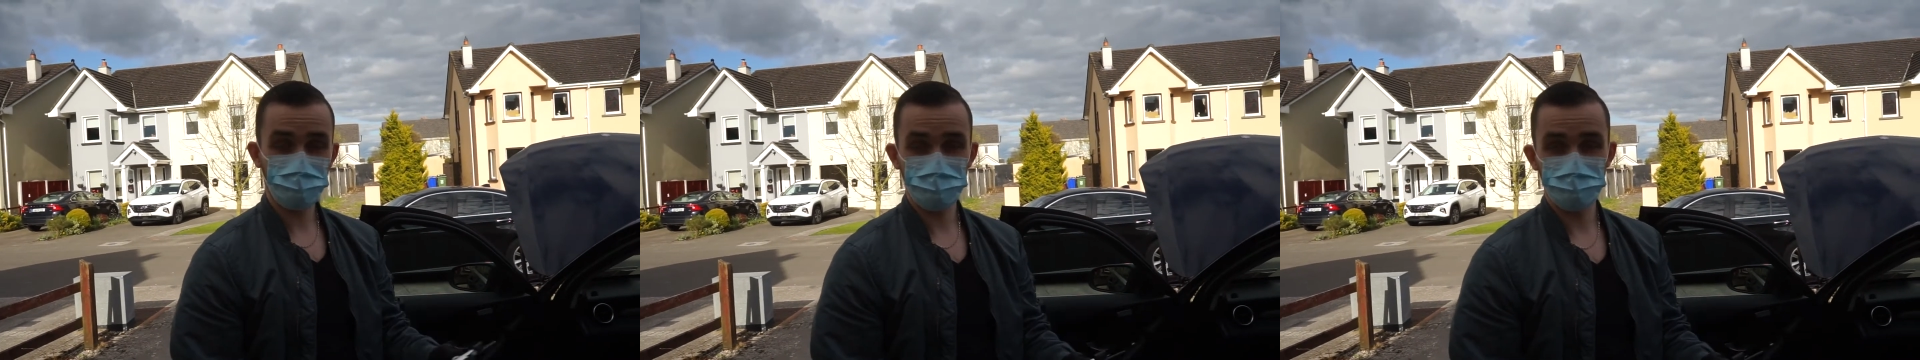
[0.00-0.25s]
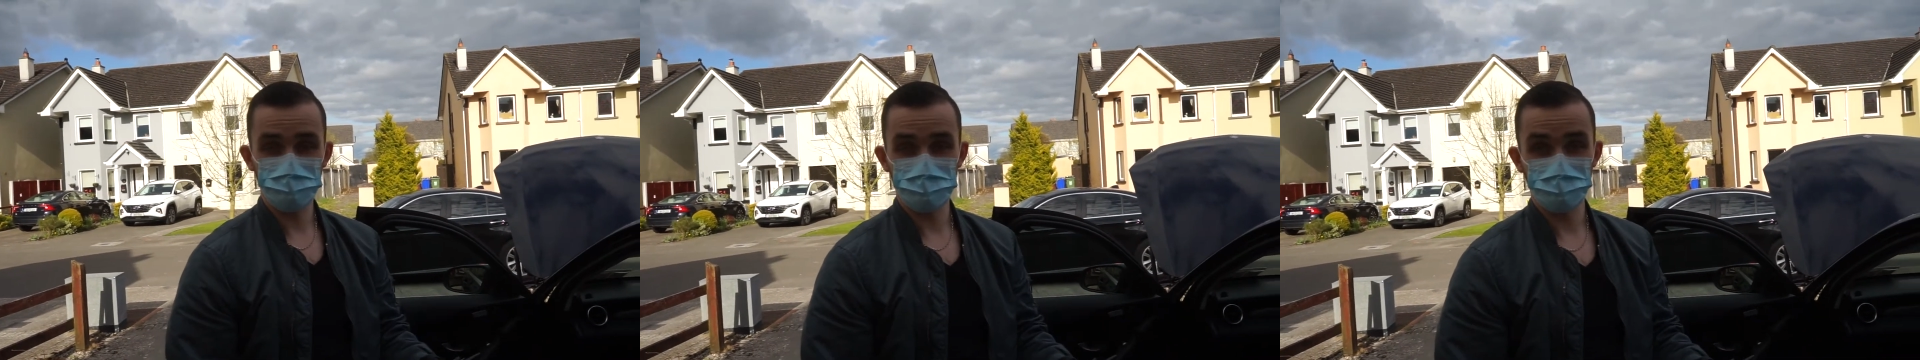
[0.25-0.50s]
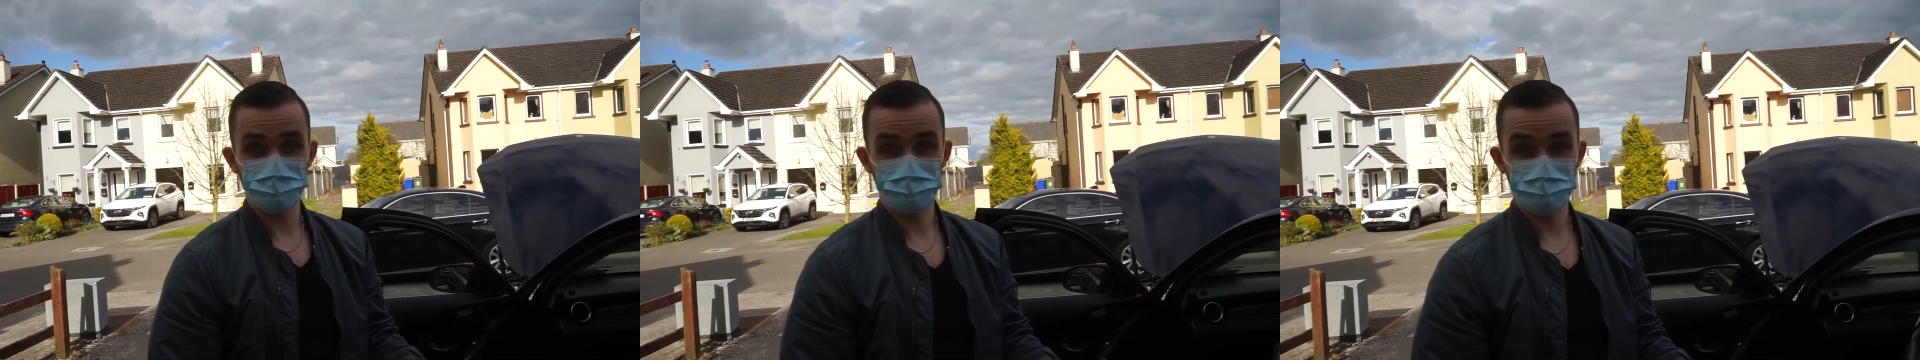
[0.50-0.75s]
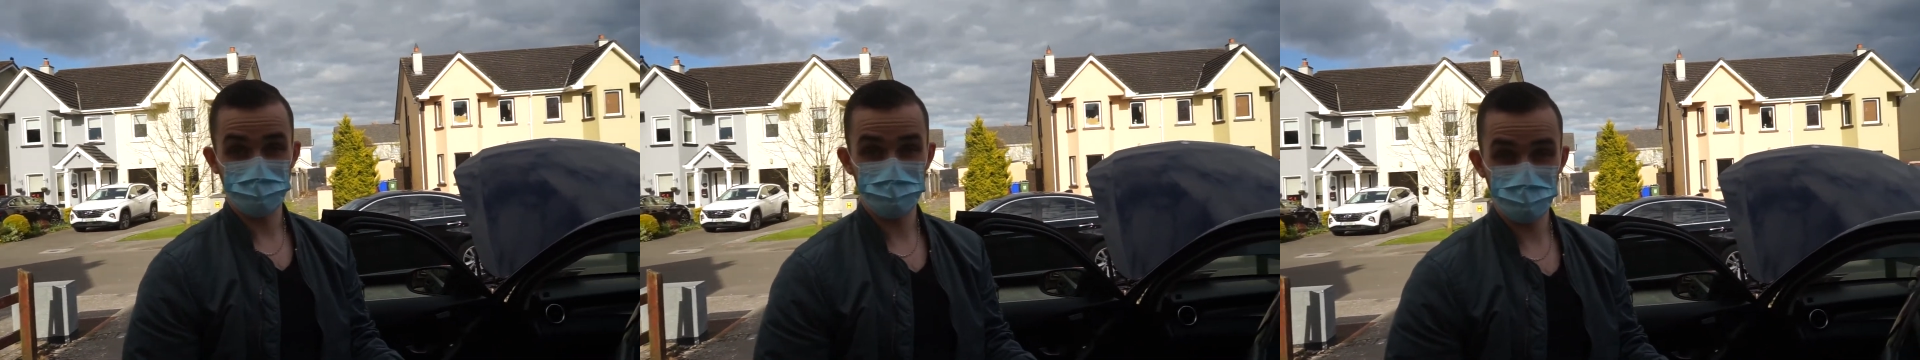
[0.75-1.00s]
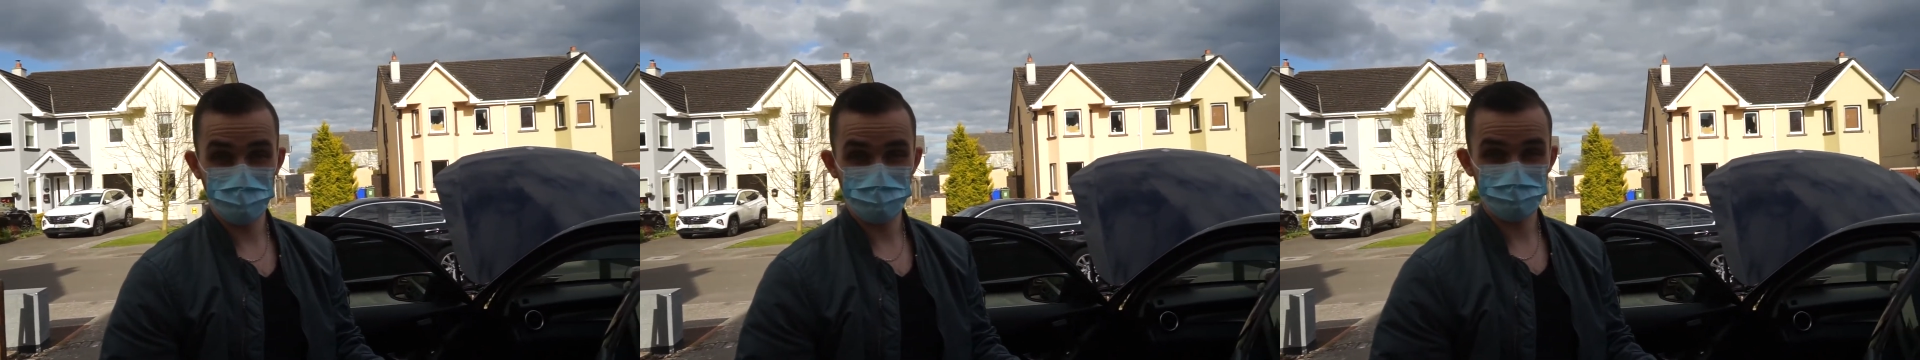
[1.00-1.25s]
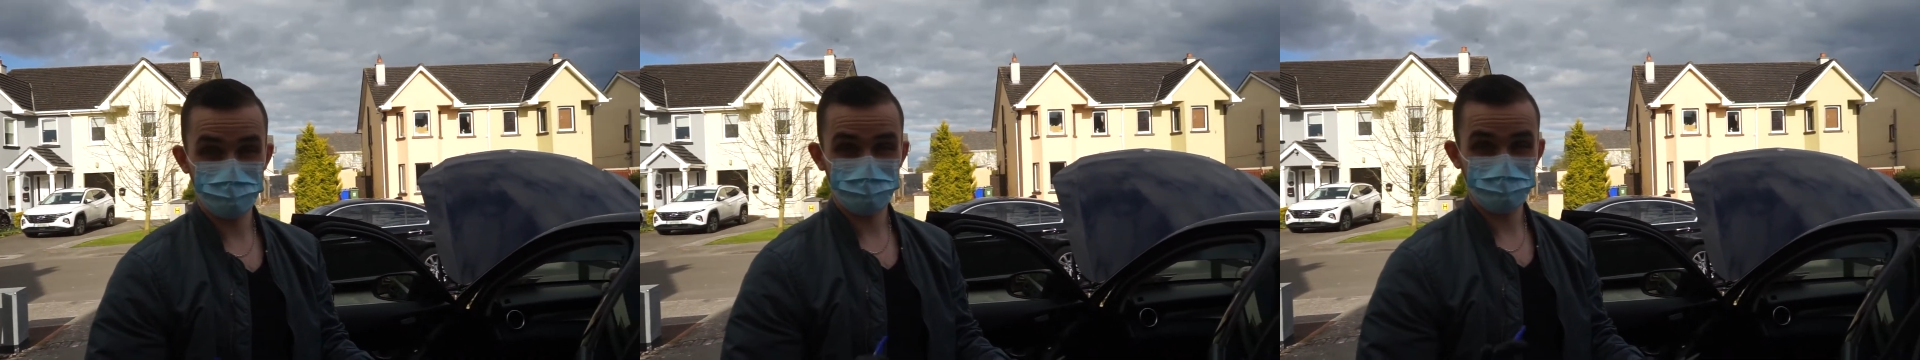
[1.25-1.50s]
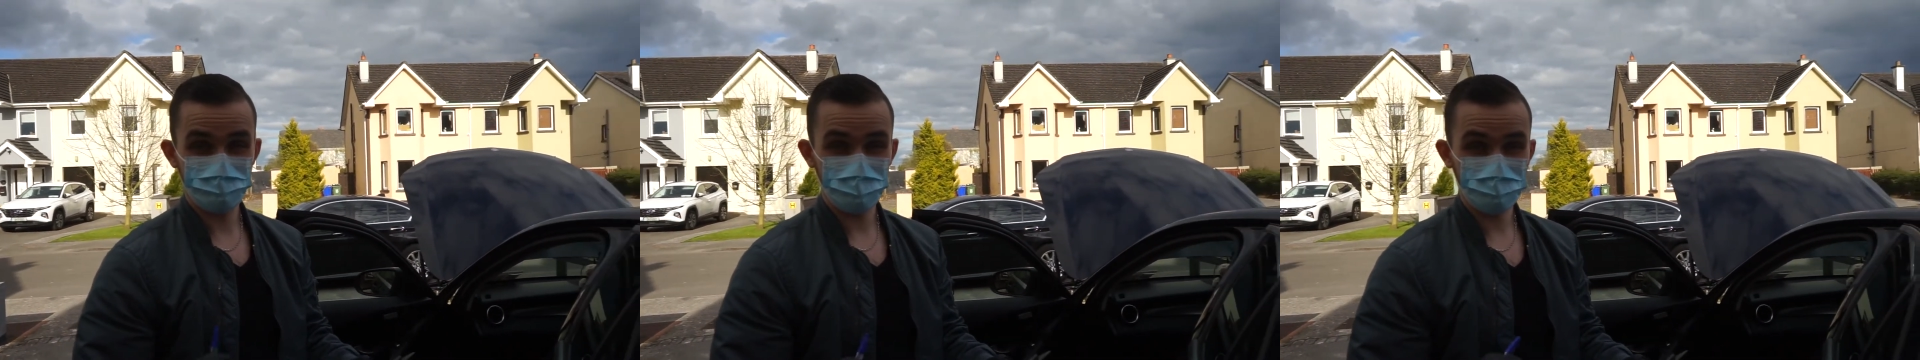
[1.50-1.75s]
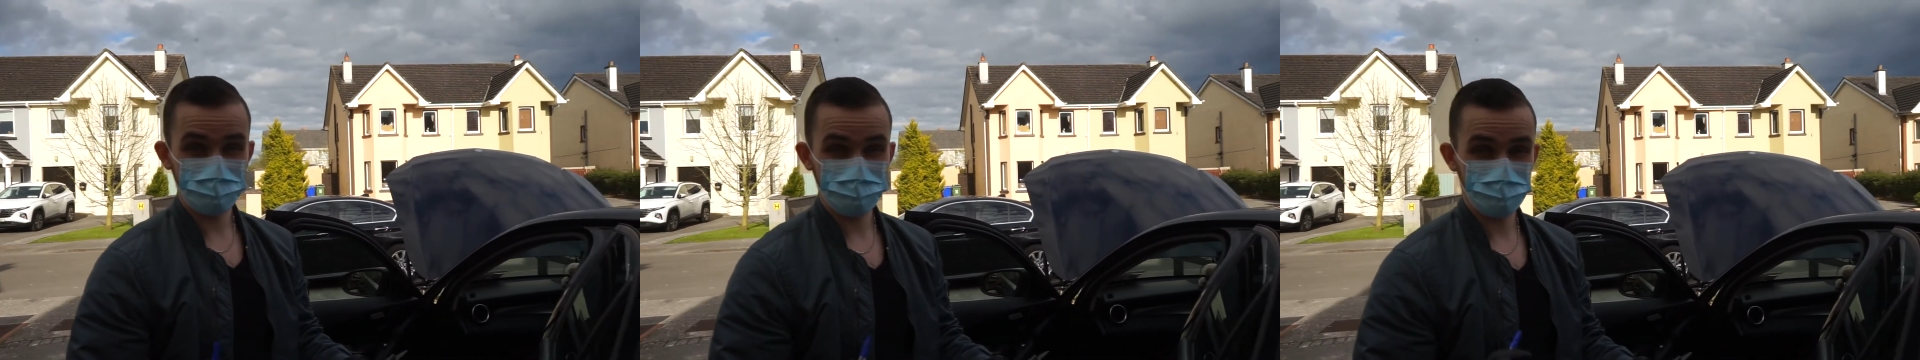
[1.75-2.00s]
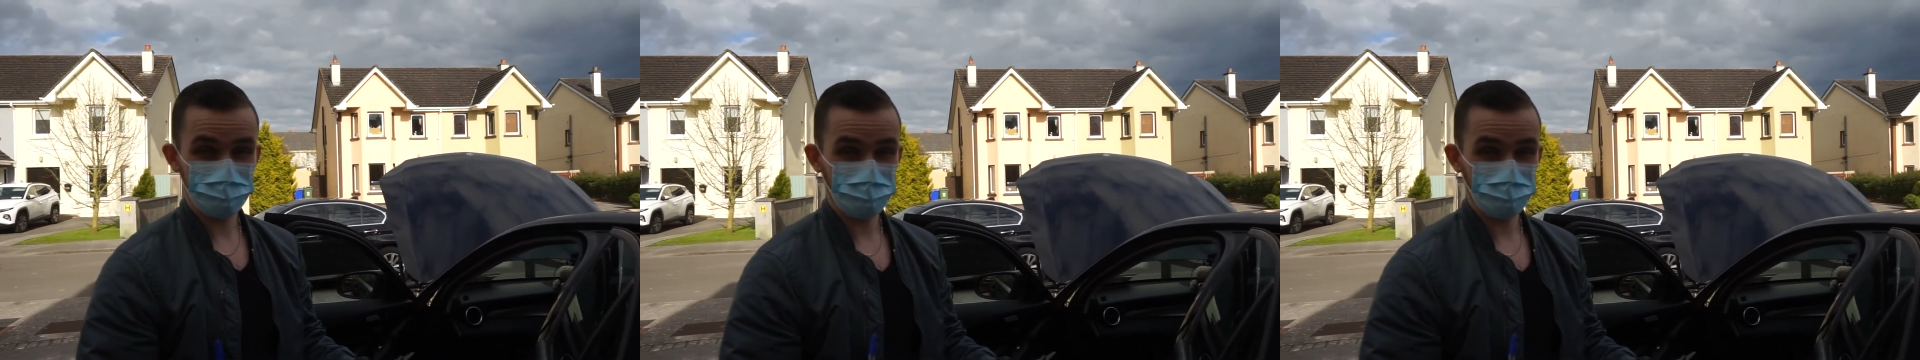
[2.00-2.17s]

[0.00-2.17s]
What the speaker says: good materials, but some things,